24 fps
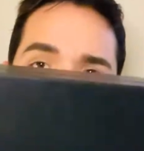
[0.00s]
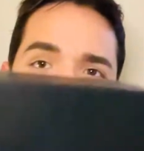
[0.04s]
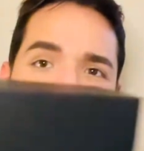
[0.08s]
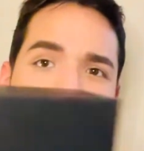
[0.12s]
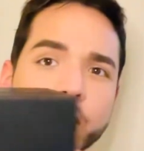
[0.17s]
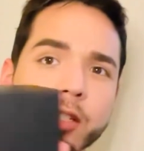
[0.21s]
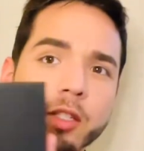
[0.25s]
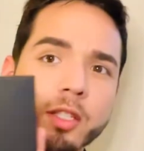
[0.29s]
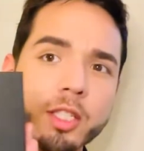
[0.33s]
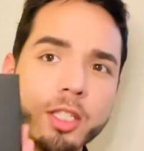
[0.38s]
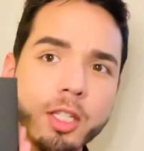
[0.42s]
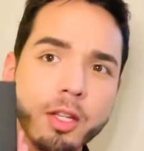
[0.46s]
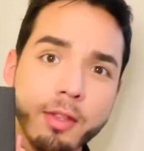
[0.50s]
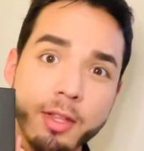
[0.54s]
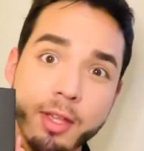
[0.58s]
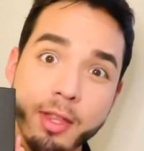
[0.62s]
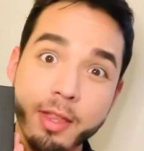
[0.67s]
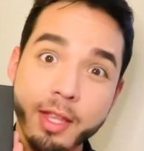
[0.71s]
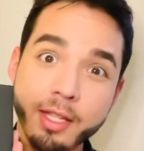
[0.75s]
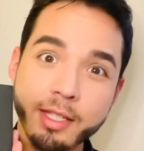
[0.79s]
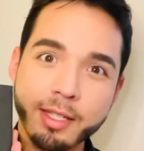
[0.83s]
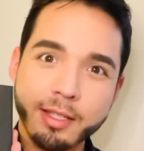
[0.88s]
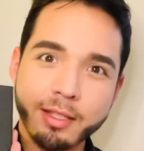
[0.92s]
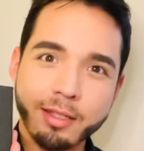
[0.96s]
So then
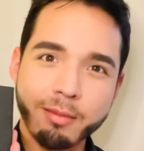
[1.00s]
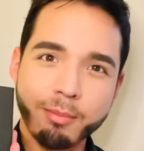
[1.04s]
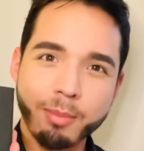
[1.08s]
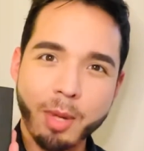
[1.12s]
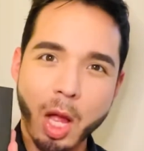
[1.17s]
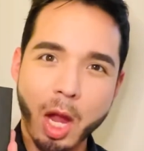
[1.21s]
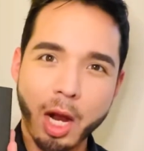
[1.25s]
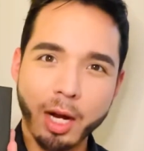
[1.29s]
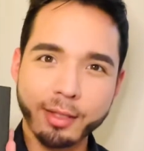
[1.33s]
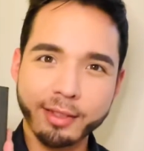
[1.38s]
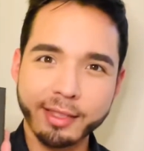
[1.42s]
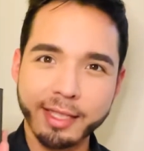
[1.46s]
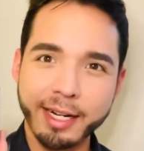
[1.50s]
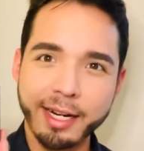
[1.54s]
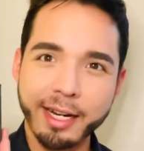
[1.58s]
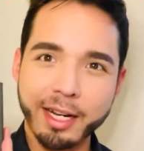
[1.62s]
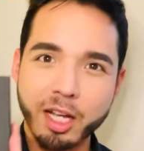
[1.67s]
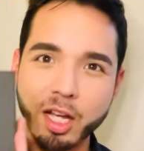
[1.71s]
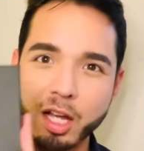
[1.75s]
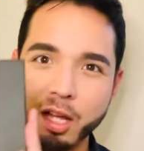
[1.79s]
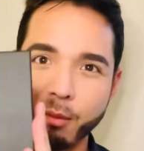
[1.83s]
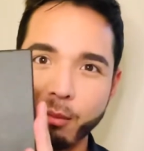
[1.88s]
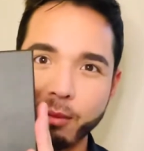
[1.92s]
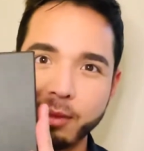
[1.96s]
this is the box that it
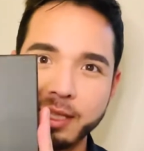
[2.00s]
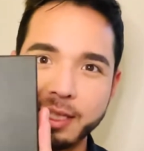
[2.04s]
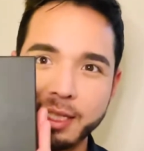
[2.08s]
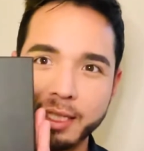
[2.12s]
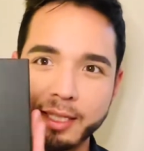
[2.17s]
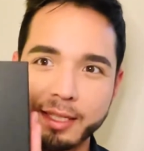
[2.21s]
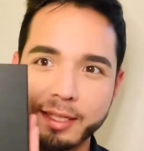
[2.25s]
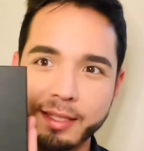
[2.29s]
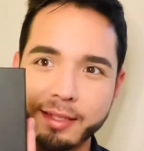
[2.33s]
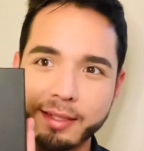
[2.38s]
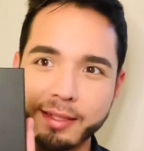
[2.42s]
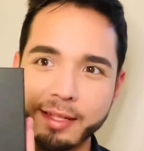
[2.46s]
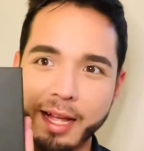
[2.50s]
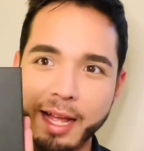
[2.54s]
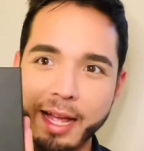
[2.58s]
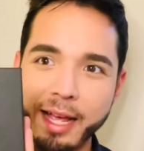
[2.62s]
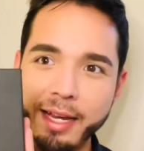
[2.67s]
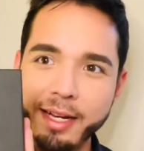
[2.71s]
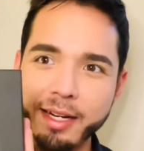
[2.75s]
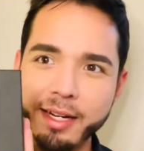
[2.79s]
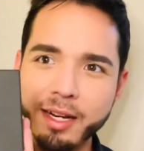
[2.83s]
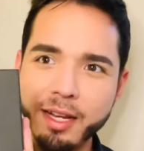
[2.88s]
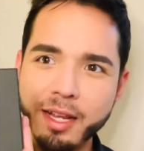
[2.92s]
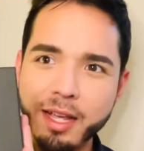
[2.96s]
comes
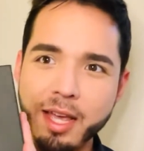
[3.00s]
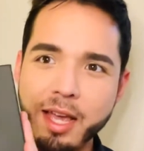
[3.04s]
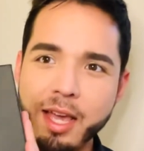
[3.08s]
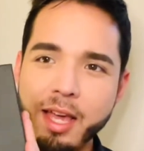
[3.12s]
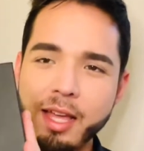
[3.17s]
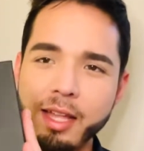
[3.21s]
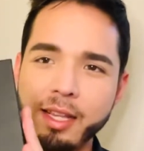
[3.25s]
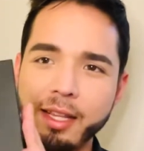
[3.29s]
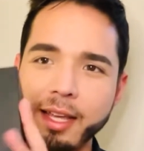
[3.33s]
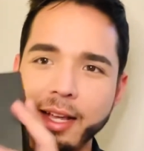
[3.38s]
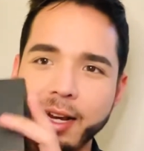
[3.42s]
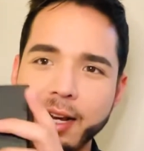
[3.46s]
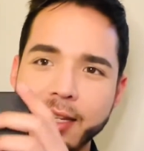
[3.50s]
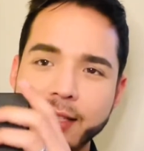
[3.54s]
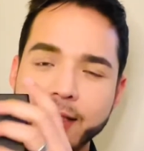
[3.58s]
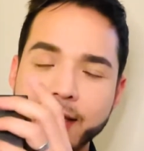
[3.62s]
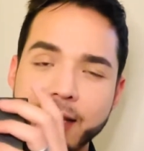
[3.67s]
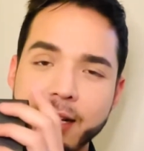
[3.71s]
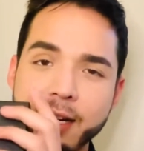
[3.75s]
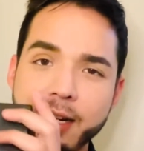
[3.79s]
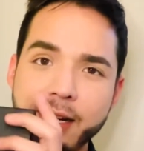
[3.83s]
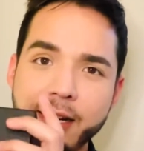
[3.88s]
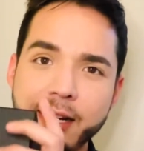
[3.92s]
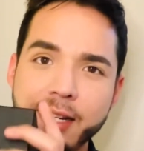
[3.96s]
inside. Like I
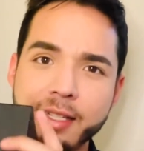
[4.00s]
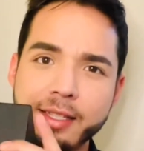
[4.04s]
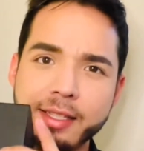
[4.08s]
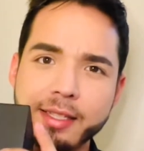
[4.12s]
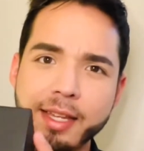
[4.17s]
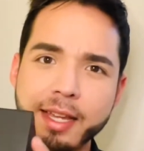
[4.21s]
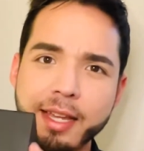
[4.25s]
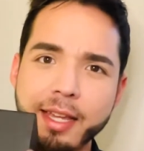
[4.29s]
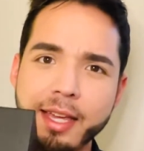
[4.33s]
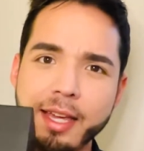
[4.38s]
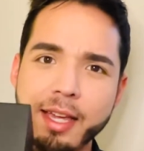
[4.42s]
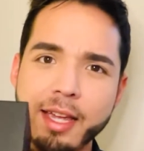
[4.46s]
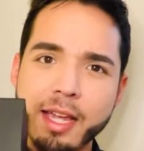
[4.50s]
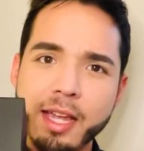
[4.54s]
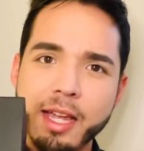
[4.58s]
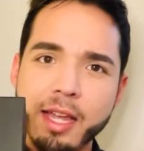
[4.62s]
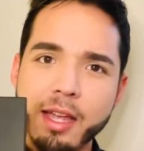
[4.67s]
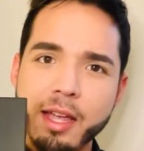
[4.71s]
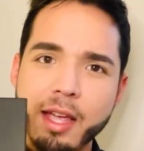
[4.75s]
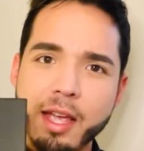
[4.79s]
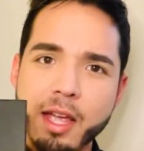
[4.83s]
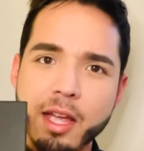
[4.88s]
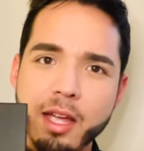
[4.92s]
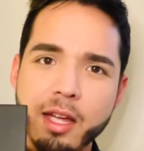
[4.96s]
said, it is like
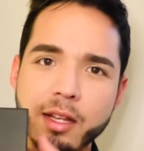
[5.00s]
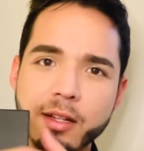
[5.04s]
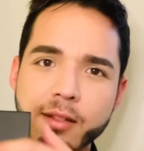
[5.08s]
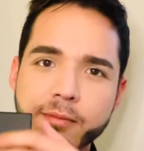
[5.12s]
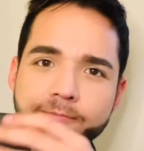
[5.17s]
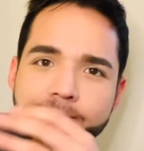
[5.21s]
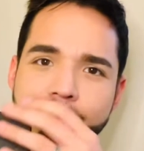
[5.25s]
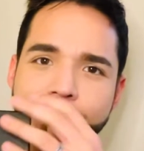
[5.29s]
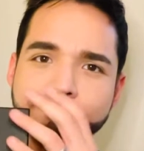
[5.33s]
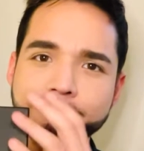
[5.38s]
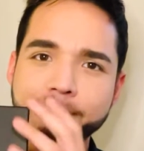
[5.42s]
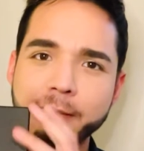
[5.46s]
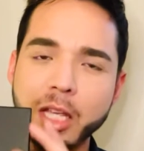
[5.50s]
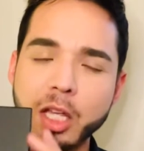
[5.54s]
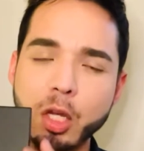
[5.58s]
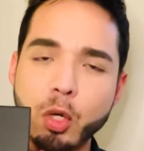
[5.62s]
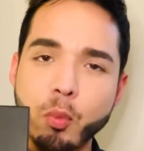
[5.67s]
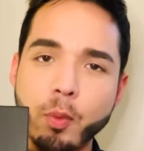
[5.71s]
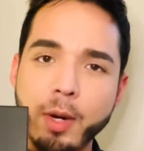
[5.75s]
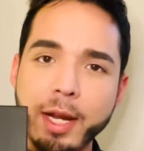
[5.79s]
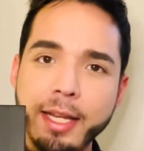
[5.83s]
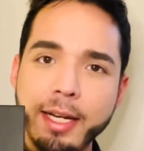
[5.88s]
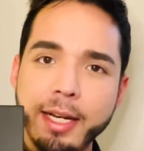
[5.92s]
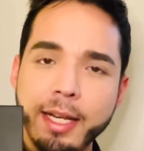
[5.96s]
a
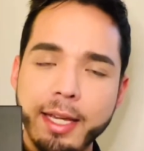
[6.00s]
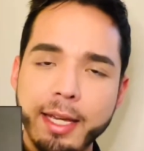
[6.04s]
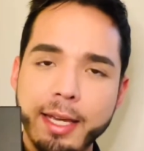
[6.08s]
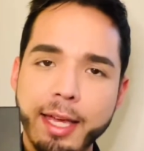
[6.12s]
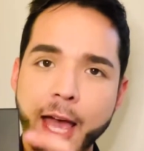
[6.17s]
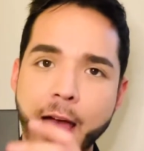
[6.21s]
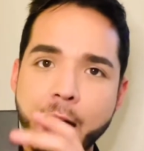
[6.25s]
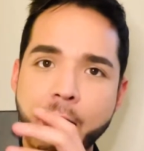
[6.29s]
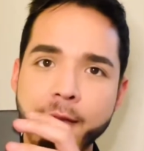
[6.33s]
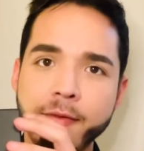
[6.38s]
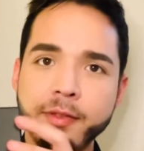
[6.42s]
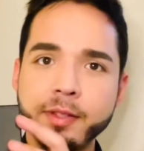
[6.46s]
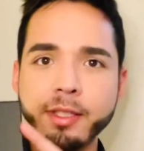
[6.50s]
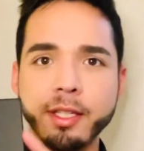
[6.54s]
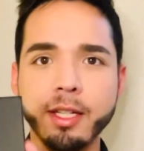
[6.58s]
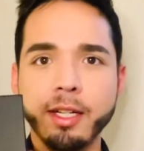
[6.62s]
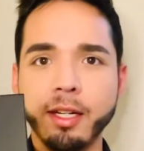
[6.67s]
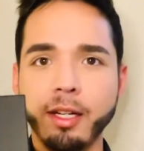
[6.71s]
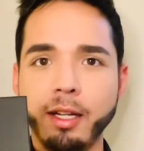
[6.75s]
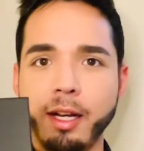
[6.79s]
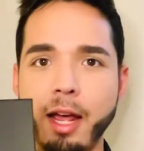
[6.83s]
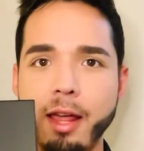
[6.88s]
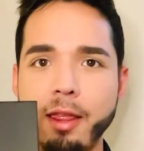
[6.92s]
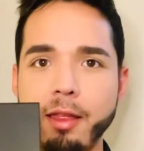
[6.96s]
grainy
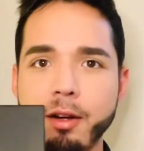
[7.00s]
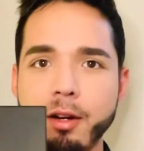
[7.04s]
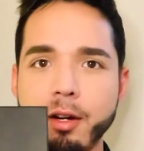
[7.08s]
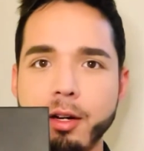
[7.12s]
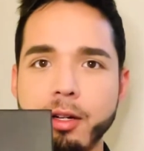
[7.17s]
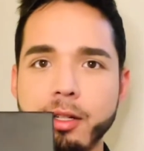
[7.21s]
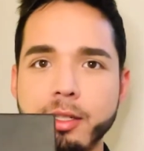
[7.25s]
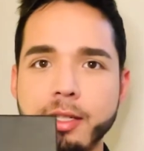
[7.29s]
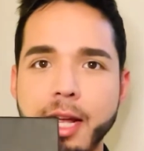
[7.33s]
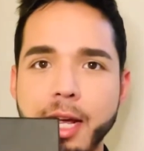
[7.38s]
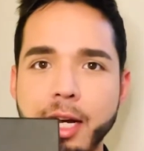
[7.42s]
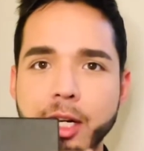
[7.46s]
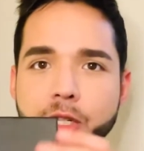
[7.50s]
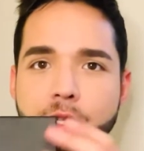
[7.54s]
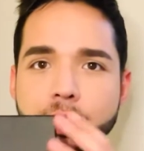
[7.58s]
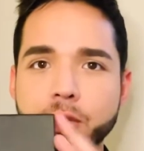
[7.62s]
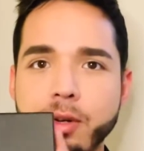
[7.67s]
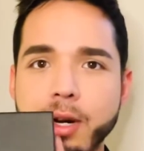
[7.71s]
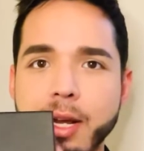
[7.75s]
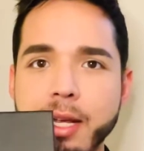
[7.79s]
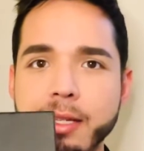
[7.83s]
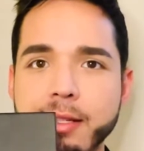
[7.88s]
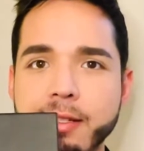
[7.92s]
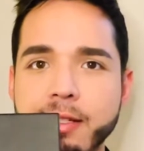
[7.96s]
calfskin leather
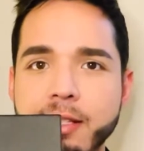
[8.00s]
texturized